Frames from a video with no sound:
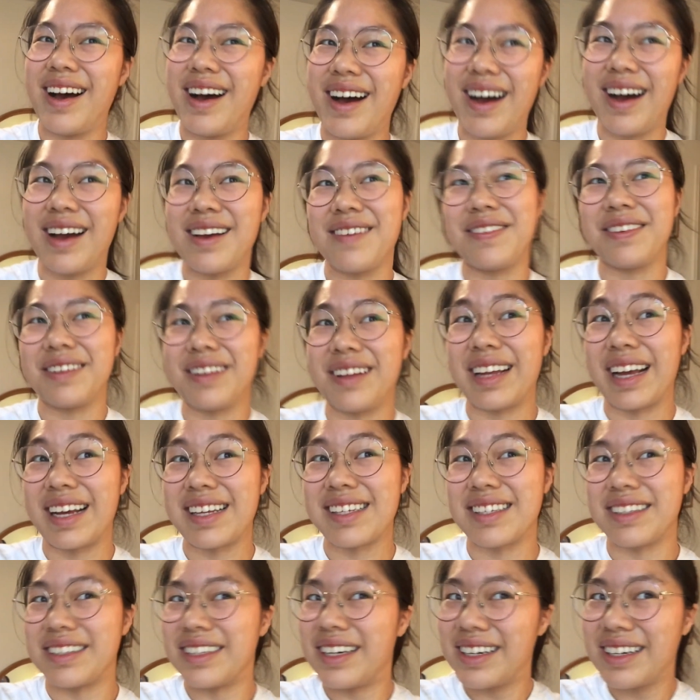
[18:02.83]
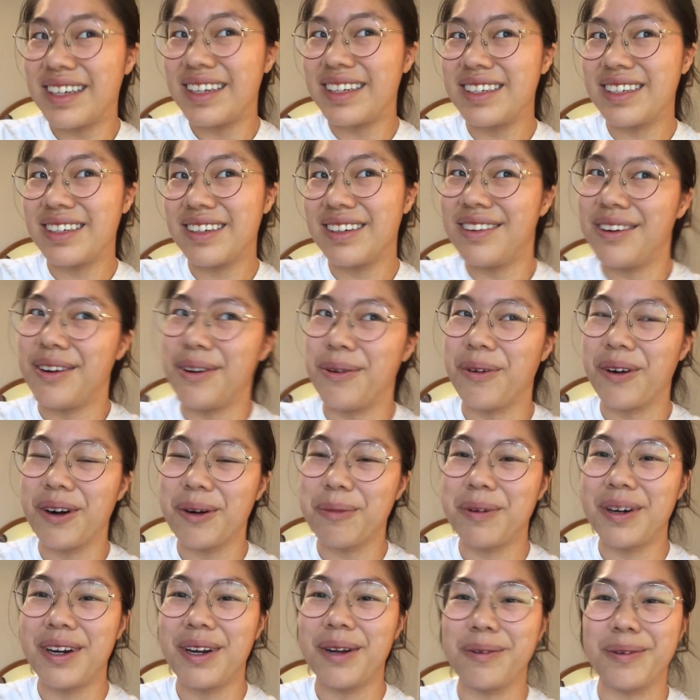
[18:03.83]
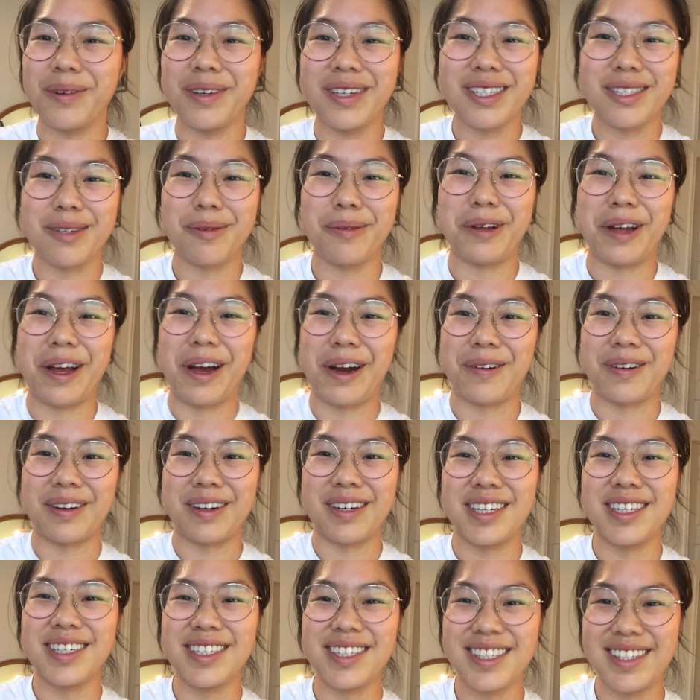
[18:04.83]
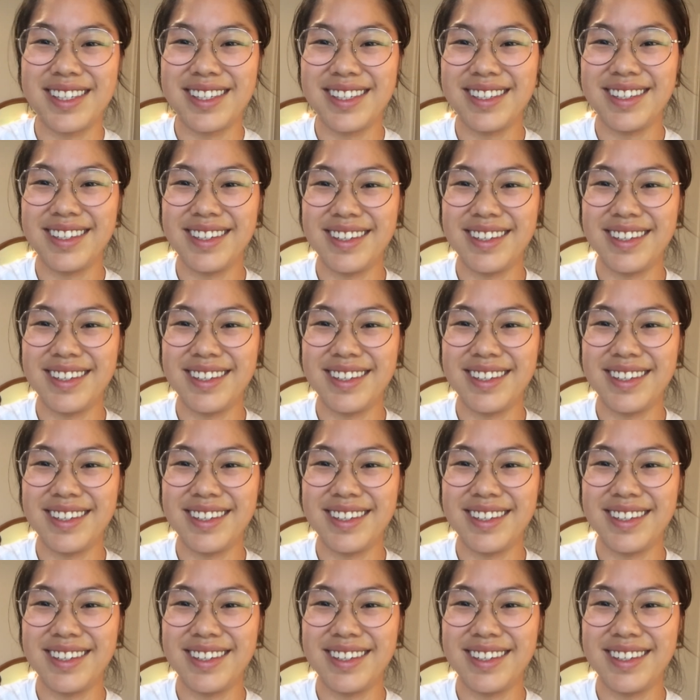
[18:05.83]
I feel like as a tech intern, you work pretty reasonable hours.